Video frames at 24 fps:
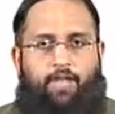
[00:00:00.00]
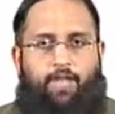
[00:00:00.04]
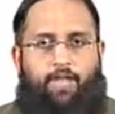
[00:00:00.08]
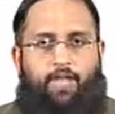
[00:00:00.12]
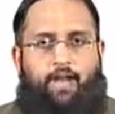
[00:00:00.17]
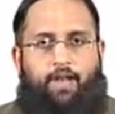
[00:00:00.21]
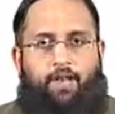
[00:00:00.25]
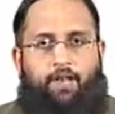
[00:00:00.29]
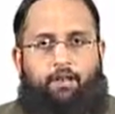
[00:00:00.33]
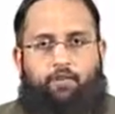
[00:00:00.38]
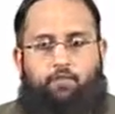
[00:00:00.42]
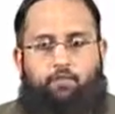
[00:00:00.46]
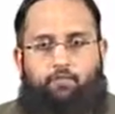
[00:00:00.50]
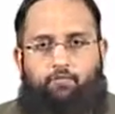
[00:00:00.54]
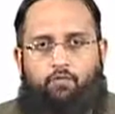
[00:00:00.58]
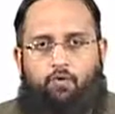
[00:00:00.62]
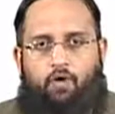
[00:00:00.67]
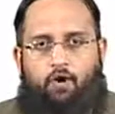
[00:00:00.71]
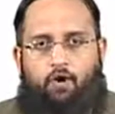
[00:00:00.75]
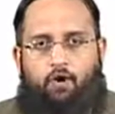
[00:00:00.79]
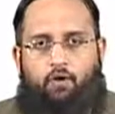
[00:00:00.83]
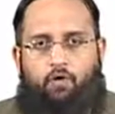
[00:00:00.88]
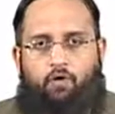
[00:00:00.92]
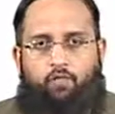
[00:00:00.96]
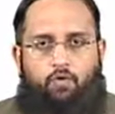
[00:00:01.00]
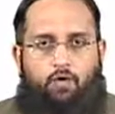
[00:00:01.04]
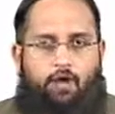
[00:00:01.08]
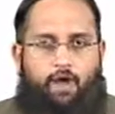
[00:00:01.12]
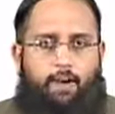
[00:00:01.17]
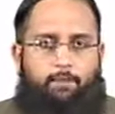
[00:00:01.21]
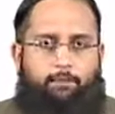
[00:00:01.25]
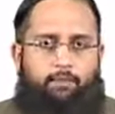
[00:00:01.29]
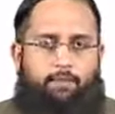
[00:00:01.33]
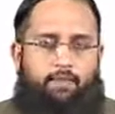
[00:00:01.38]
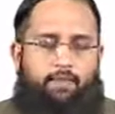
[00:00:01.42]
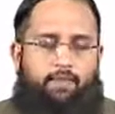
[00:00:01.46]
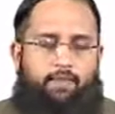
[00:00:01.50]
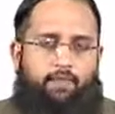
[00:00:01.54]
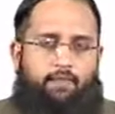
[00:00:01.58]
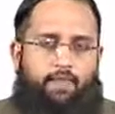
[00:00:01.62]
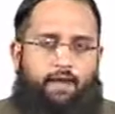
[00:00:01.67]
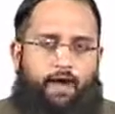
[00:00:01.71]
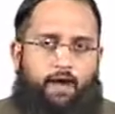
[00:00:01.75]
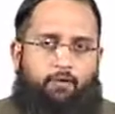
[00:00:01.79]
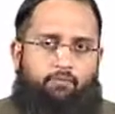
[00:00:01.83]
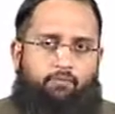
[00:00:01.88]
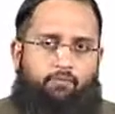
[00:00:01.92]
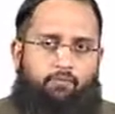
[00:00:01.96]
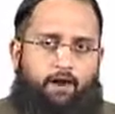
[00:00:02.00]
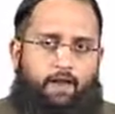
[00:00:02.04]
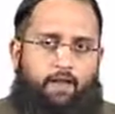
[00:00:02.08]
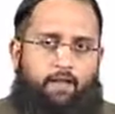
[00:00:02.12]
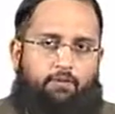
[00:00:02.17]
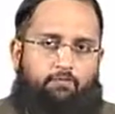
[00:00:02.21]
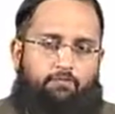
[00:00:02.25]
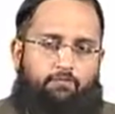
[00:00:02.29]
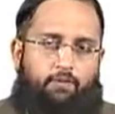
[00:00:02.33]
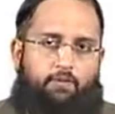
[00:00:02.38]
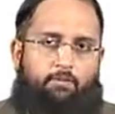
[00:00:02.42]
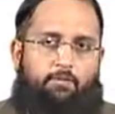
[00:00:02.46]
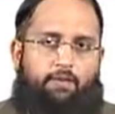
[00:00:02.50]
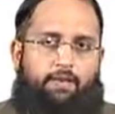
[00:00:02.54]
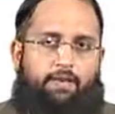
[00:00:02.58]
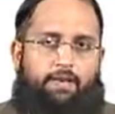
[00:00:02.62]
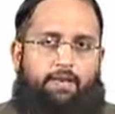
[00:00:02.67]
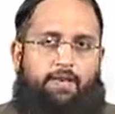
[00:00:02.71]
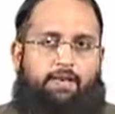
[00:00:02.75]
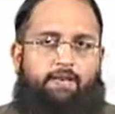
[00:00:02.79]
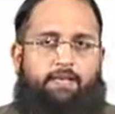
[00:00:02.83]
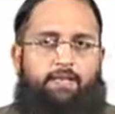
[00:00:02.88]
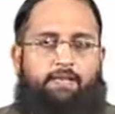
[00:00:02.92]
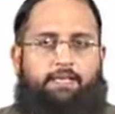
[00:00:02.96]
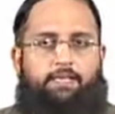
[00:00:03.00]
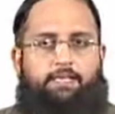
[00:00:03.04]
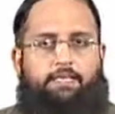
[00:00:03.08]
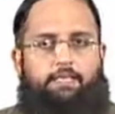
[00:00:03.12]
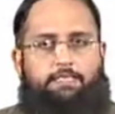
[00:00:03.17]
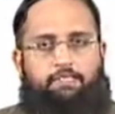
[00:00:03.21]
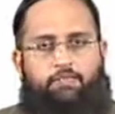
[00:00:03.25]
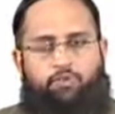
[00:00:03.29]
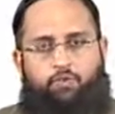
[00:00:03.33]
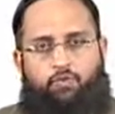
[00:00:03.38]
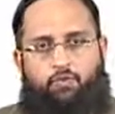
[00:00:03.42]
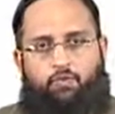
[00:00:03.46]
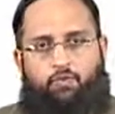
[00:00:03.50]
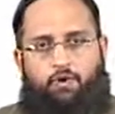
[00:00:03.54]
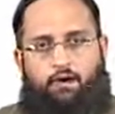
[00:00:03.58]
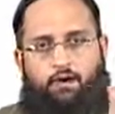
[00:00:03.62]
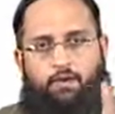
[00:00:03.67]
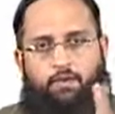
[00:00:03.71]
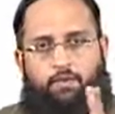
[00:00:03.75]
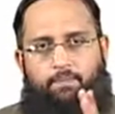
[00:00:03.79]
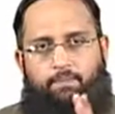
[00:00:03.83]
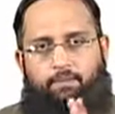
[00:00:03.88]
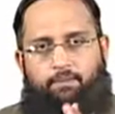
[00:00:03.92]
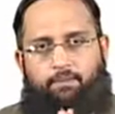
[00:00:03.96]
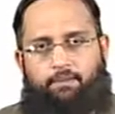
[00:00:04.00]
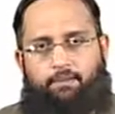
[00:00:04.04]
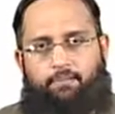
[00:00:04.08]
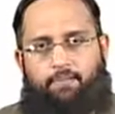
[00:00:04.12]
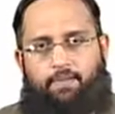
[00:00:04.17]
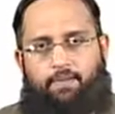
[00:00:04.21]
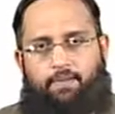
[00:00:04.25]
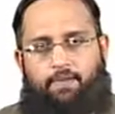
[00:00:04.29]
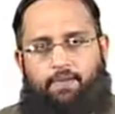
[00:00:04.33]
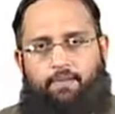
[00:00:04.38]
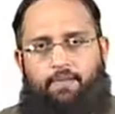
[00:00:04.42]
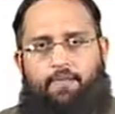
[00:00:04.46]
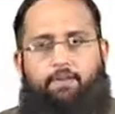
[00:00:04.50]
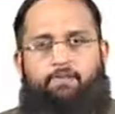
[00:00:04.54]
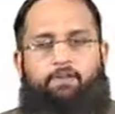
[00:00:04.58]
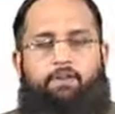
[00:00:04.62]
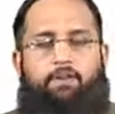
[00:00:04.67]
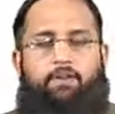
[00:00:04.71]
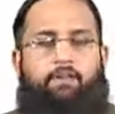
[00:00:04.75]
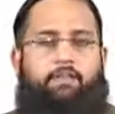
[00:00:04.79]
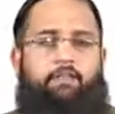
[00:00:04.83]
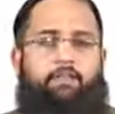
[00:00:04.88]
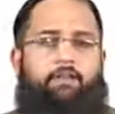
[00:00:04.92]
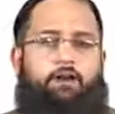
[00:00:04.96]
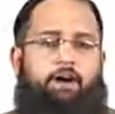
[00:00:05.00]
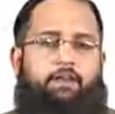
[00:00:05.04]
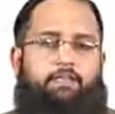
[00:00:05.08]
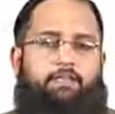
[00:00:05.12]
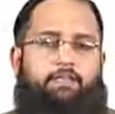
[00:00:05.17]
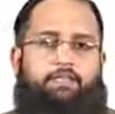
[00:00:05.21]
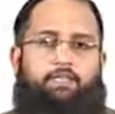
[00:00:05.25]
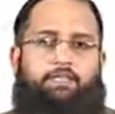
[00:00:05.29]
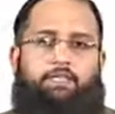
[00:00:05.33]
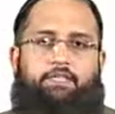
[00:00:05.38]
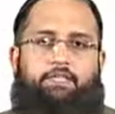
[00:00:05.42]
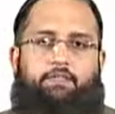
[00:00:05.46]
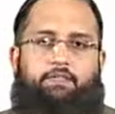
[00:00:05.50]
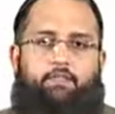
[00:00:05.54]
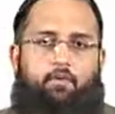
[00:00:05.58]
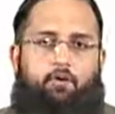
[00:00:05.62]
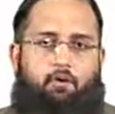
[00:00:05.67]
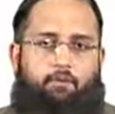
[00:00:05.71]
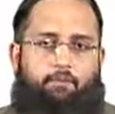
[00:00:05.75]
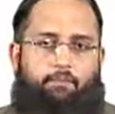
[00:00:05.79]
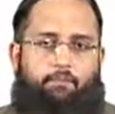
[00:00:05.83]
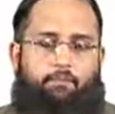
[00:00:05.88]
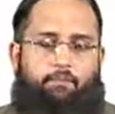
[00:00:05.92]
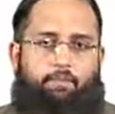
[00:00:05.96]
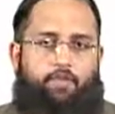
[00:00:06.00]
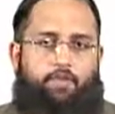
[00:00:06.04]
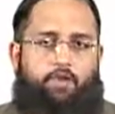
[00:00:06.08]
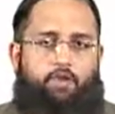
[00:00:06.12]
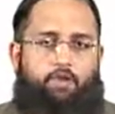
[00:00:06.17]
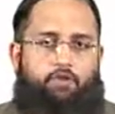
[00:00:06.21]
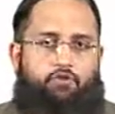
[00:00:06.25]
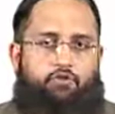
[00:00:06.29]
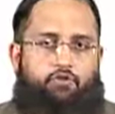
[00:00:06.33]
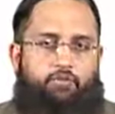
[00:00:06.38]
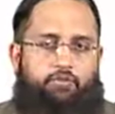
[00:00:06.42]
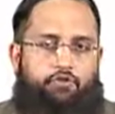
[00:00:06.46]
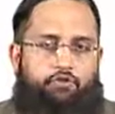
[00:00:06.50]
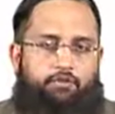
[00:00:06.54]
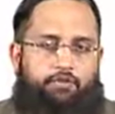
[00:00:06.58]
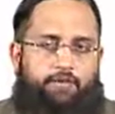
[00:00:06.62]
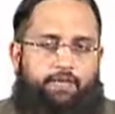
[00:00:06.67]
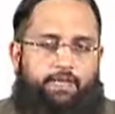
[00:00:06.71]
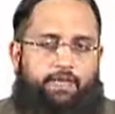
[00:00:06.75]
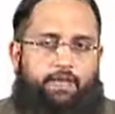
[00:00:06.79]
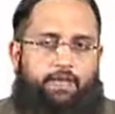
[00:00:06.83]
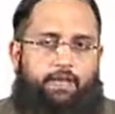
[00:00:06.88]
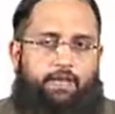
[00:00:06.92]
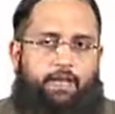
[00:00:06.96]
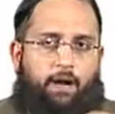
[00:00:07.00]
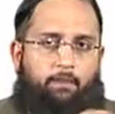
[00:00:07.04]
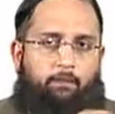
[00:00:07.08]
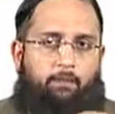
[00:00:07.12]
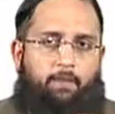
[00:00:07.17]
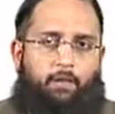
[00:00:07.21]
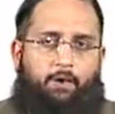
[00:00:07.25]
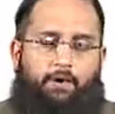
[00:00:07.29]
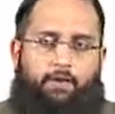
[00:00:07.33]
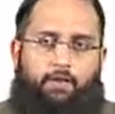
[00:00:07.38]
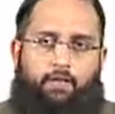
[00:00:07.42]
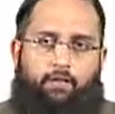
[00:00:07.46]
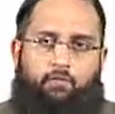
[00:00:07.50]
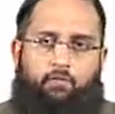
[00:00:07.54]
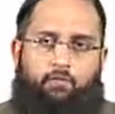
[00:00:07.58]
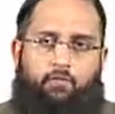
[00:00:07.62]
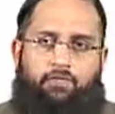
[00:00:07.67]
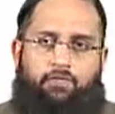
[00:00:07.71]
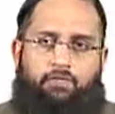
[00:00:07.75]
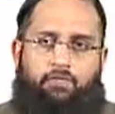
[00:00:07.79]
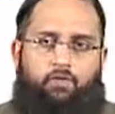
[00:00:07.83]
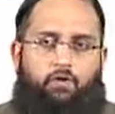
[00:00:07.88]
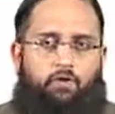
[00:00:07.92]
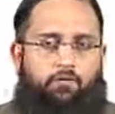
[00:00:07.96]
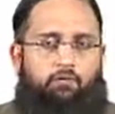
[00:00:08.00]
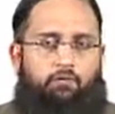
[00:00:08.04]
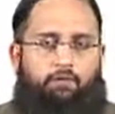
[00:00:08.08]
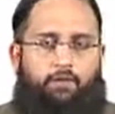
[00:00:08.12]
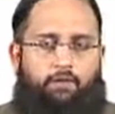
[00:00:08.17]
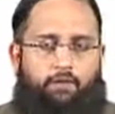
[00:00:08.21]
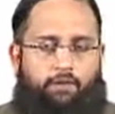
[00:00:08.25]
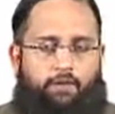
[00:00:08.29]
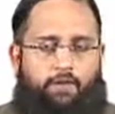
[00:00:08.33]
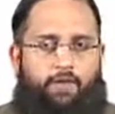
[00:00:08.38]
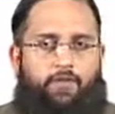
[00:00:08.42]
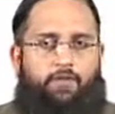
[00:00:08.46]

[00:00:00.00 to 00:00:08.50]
and you want to copy a file from magnetic disk to a DVD or CD-ROM, so you need a particular software.